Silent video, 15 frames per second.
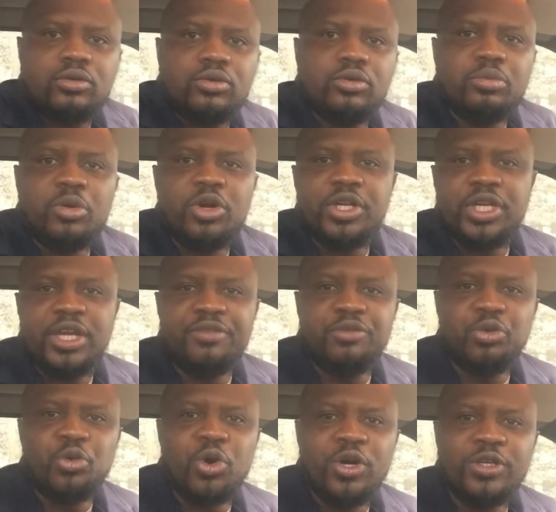Good morning,
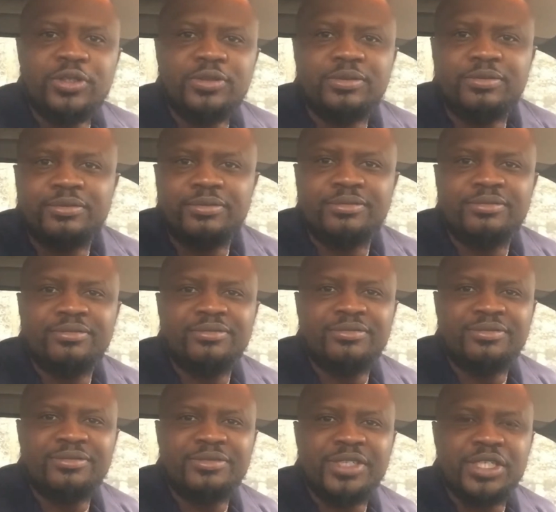everyone.
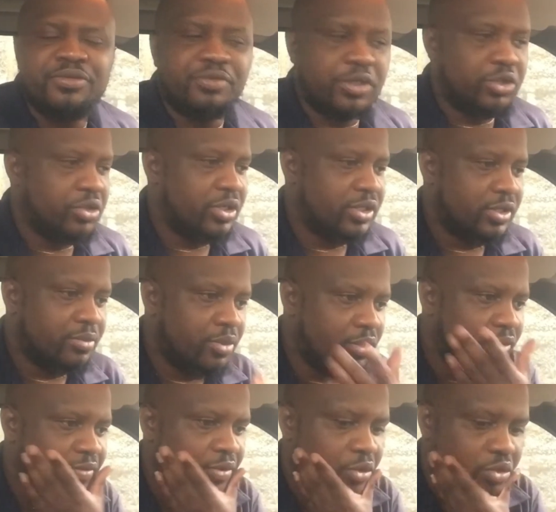It's Victor Isibo
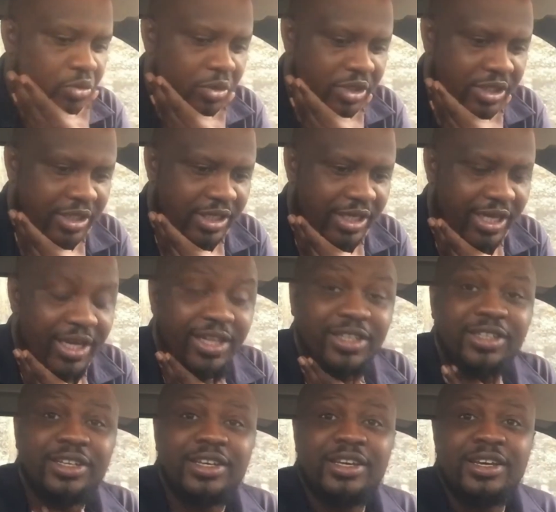Reviews once again.
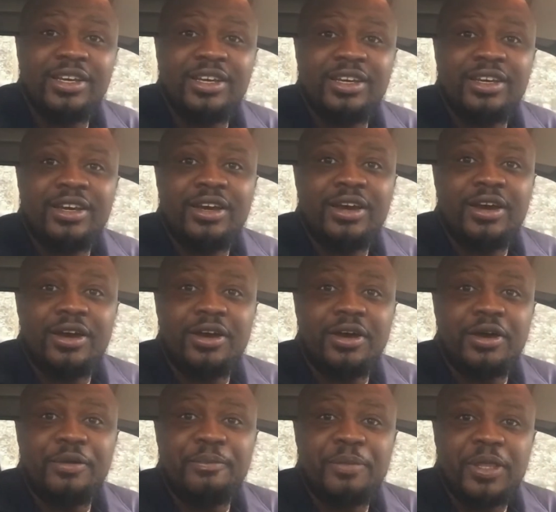
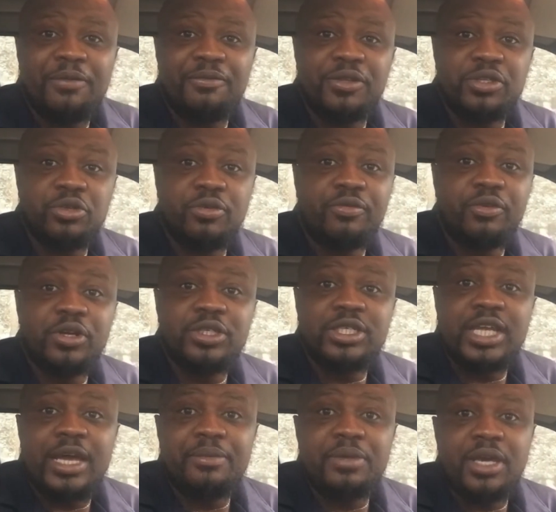If it's your first
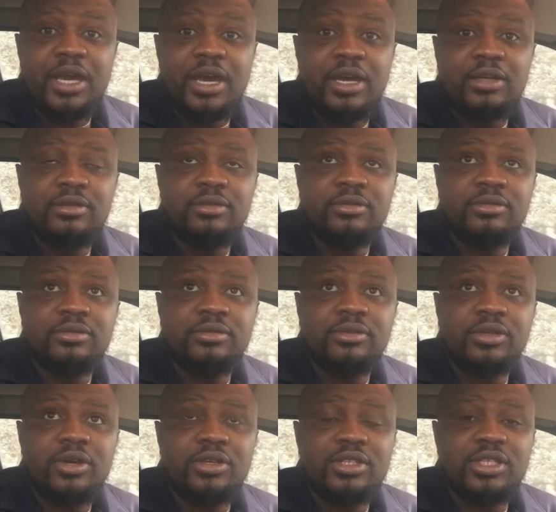time here,
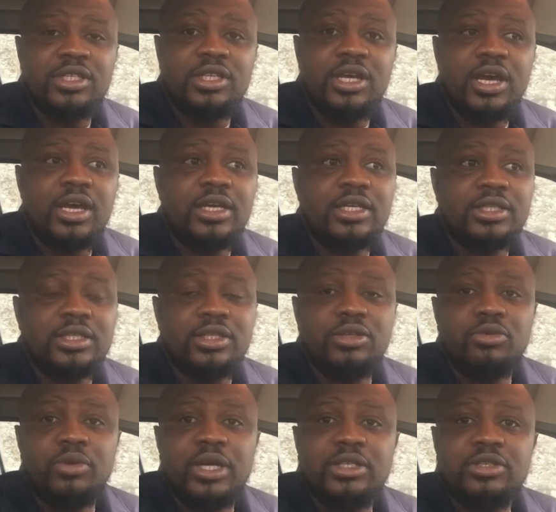consider hitting
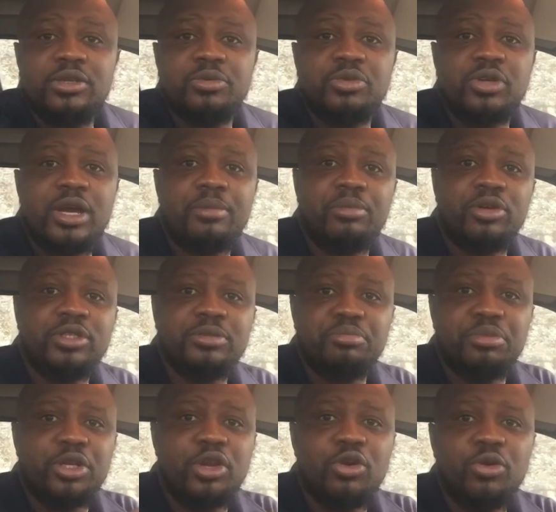the red subscribe button
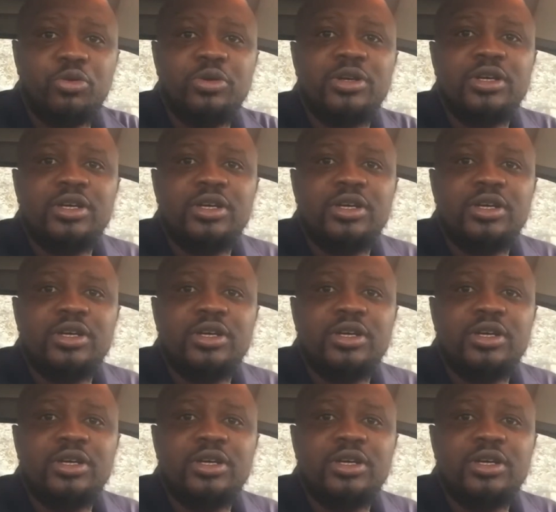below.